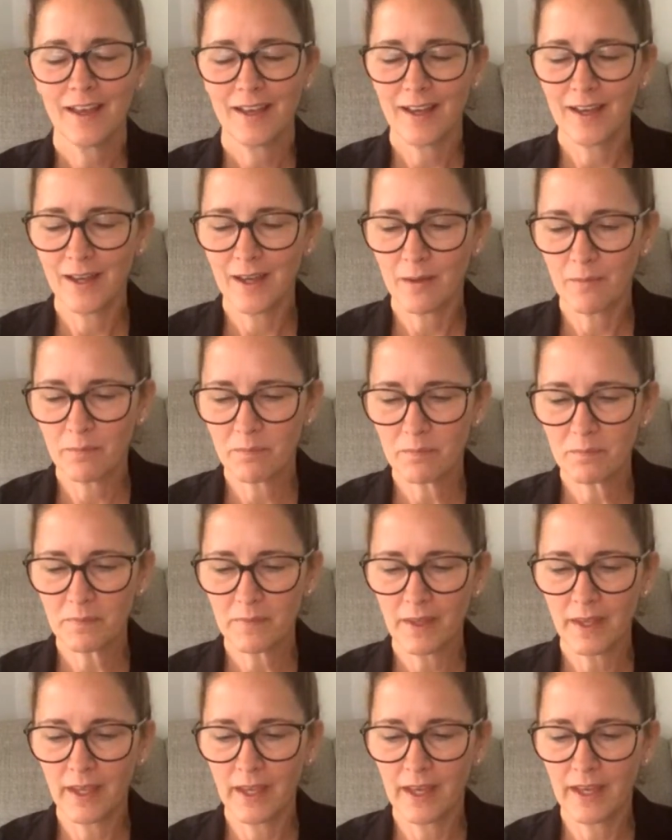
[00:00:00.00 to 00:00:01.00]
Um,
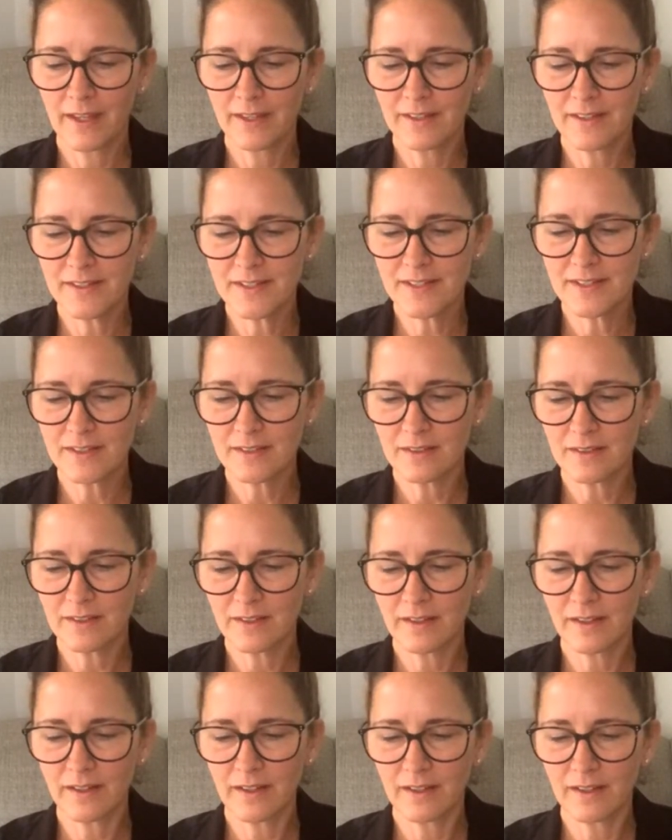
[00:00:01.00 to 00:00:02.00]
and
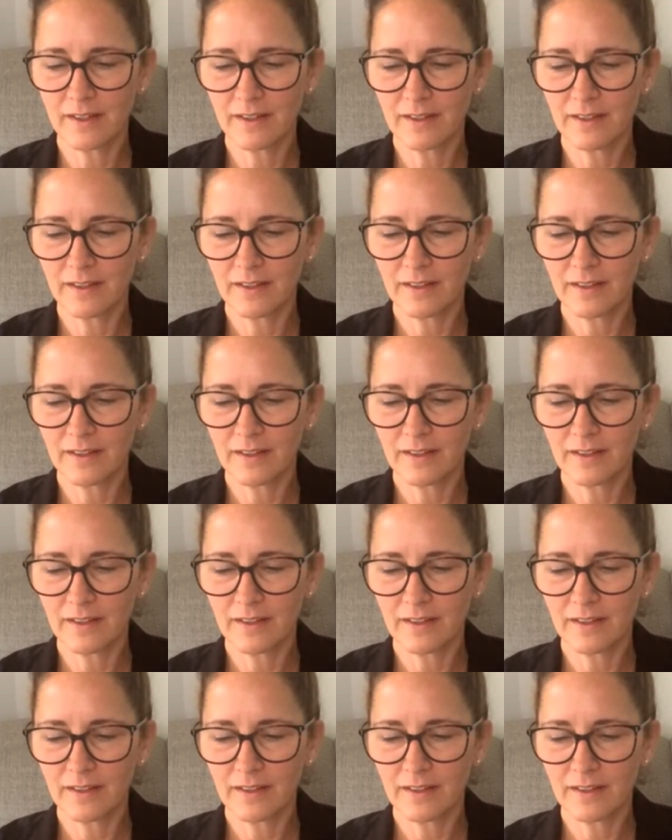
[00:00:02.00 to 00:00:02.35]
uh,